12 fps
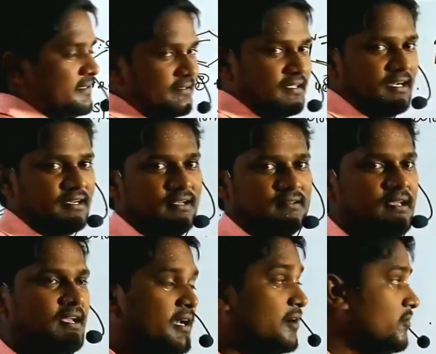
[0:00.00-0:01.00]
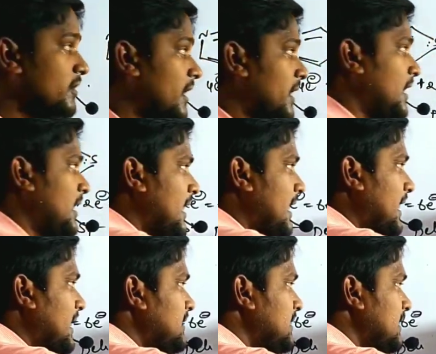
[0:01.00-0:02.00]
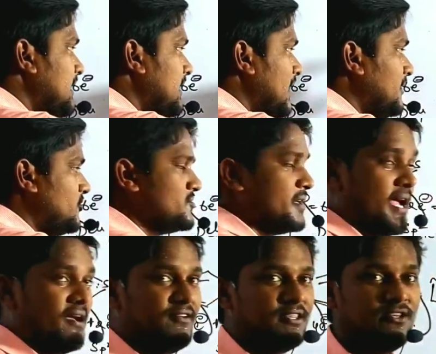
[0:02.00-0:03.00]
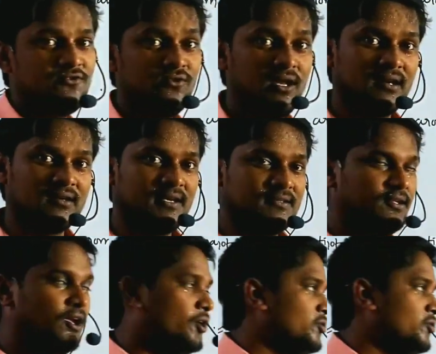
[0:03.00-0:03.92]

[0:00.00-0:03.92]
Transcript: 6 electrons. Now here again here nitrogen having the 2 electrons.